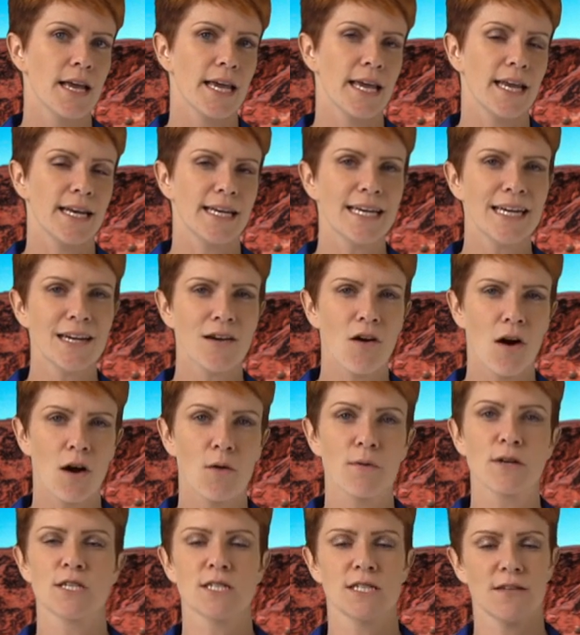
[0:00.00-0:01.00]
in
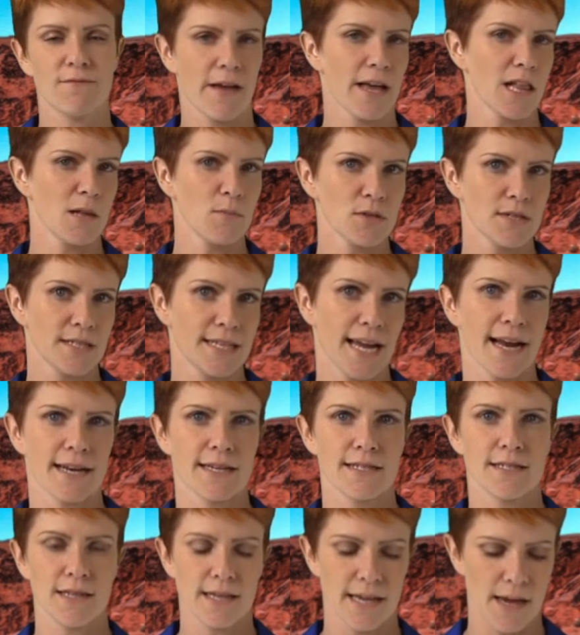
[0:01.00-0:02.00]
ER, which is available
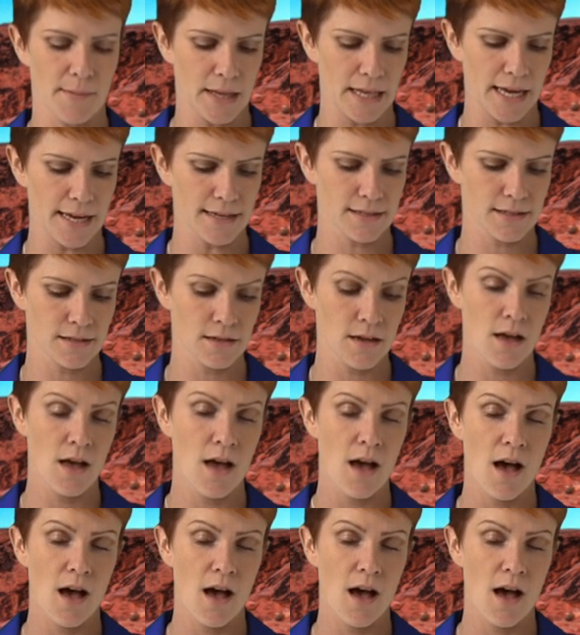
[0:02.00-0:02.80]
status in the MLS.